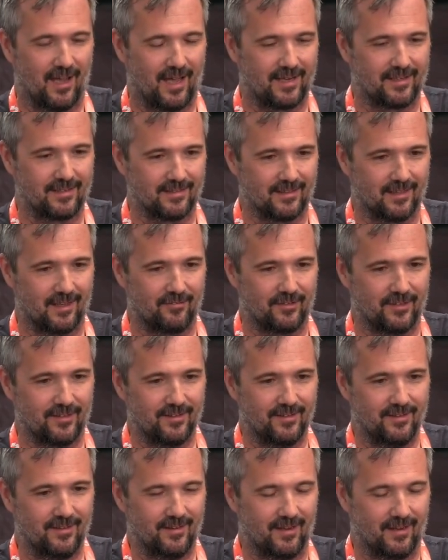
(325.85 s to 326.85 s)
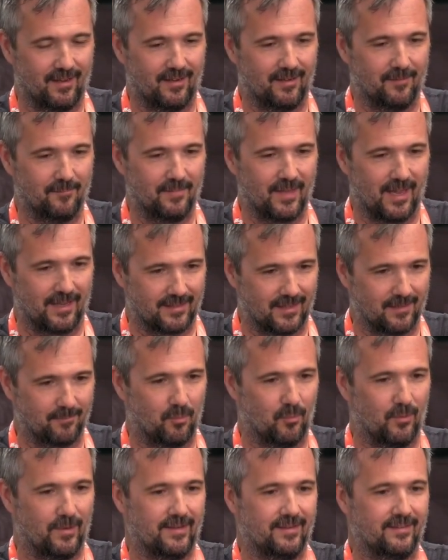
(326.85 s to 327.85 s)
I didn't love it at that
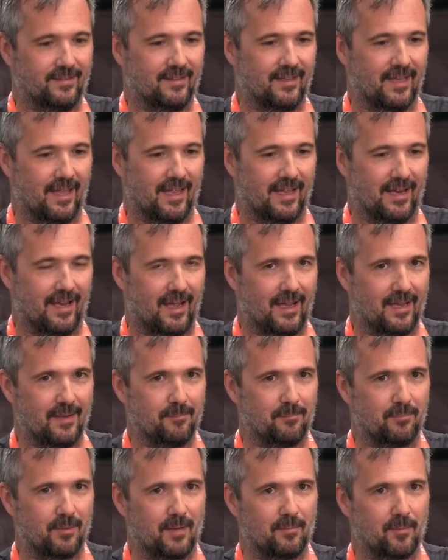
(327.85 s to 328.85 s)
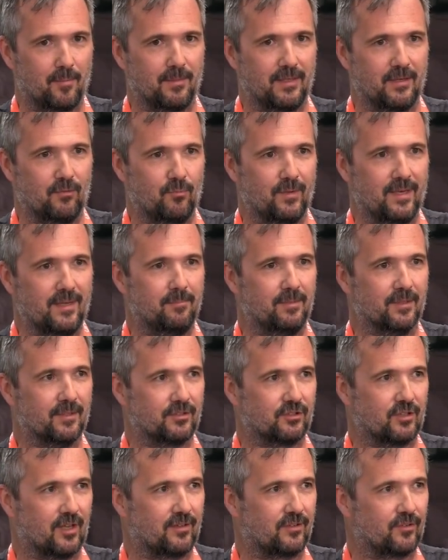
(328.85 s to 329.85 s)
point, and I probably
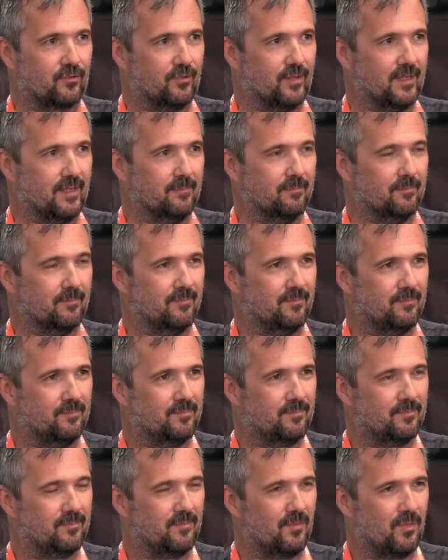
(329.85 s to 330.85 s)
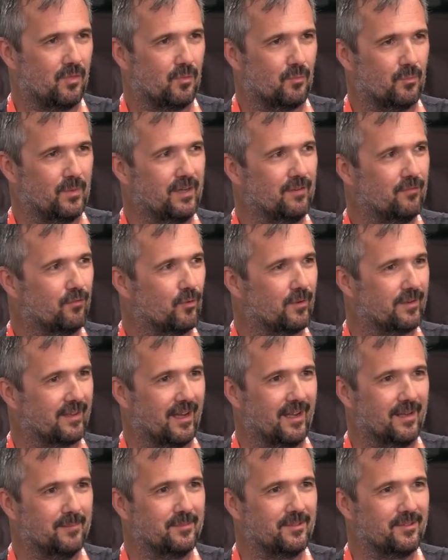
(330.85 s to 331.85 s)
rebuilt Jetstream 3 or 4
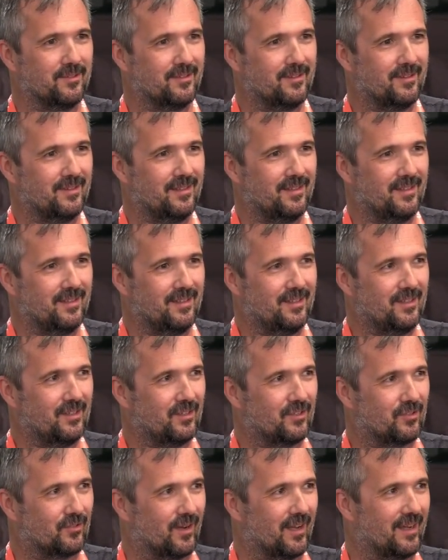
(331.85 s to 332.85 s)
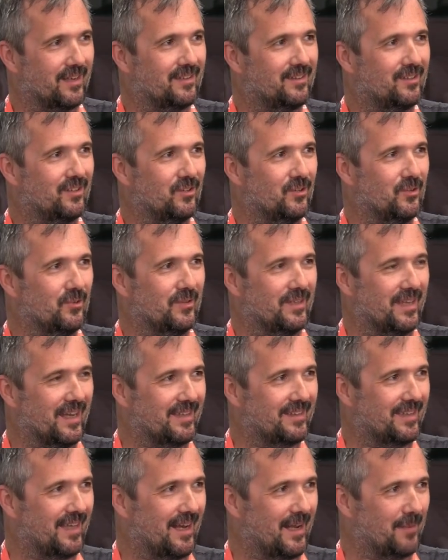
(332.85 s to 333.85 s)
times trying to
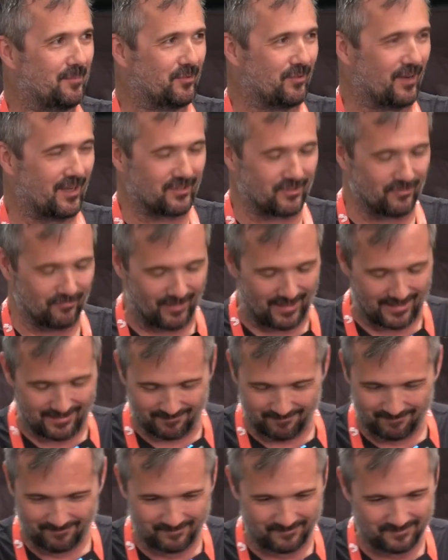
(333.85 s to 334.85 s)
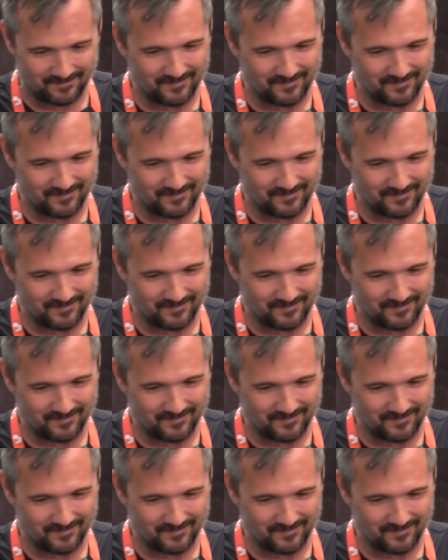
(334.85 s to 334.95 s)
get that abstraction right.